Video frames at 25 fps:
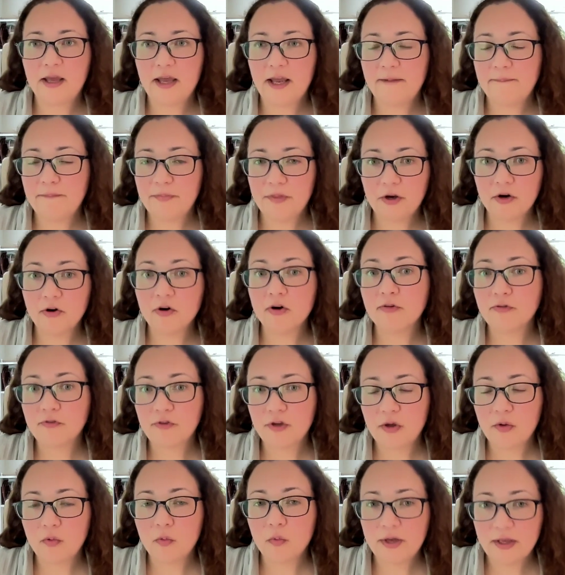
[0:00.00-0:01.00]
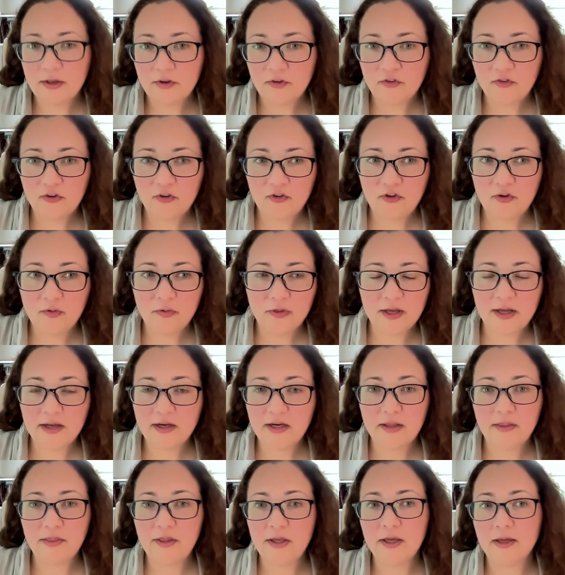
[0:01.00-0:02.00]
And there are a few ways to do that.
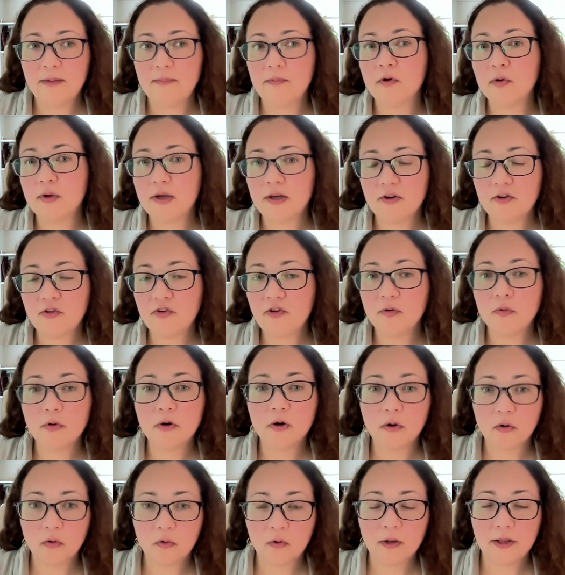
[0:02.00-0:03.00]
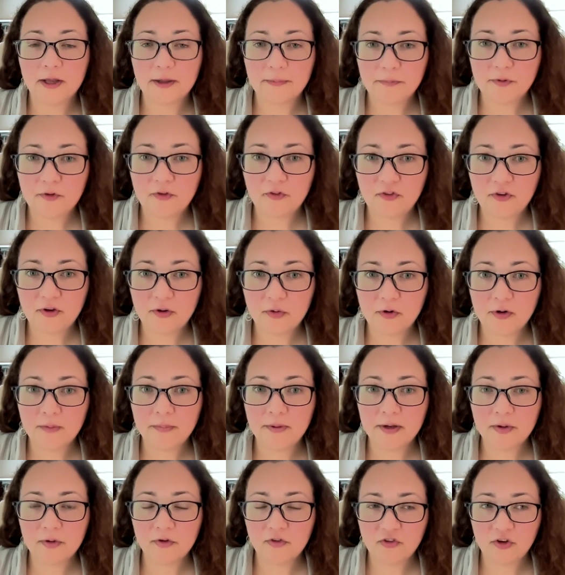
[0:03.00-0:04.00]
And I think I'm going to do a whole episode
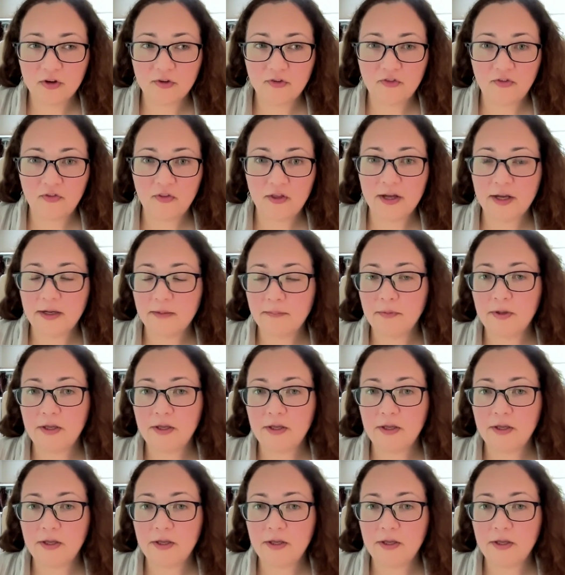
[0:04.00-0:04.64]
about just that.